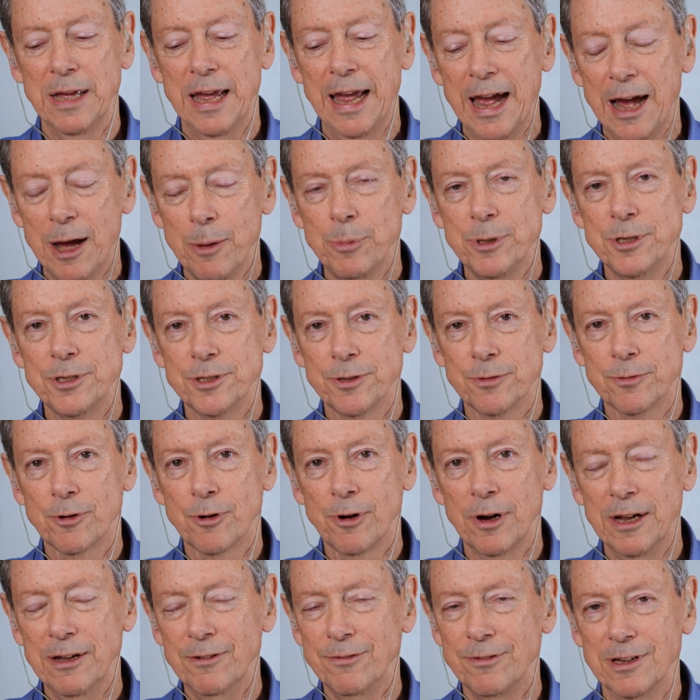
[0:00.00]
the habits of
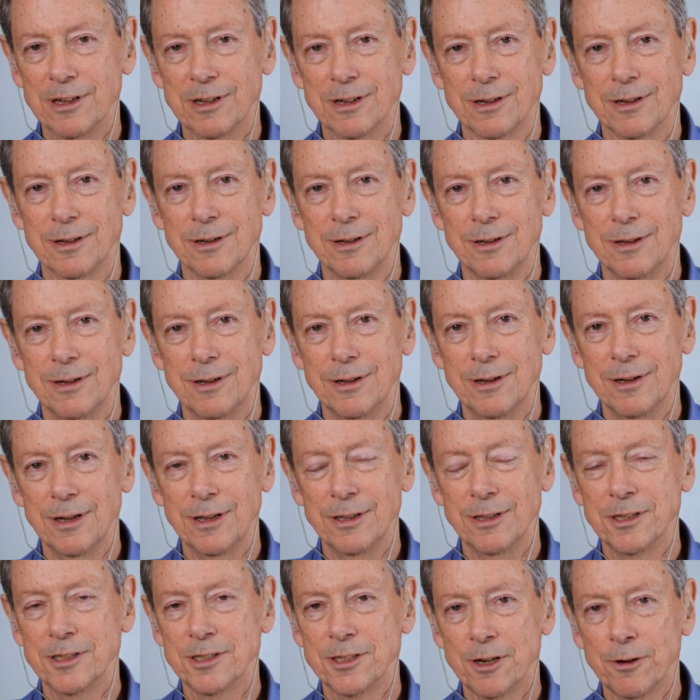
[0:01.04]
craving
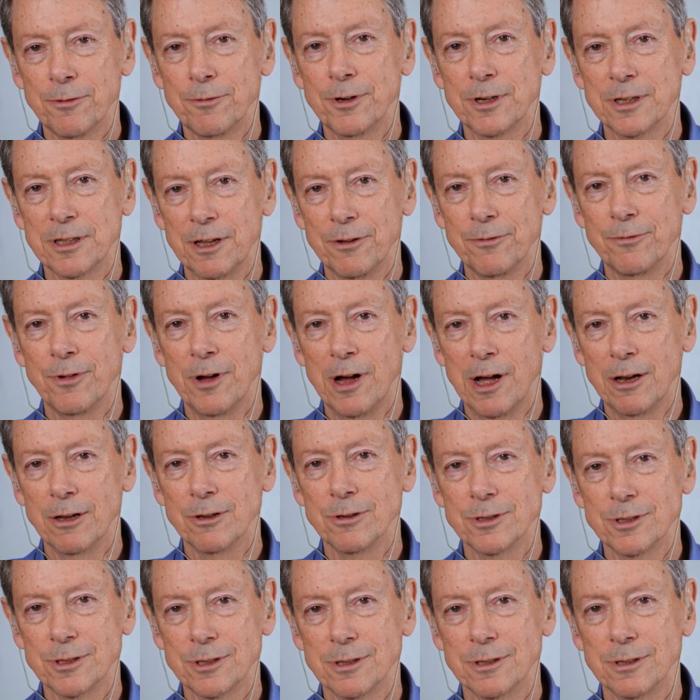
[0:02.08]
and the suffering that
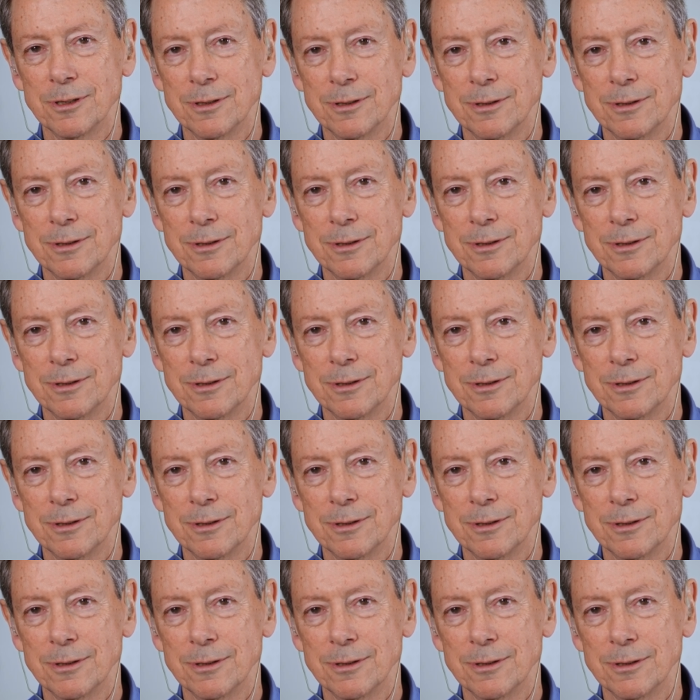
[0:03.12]
follows?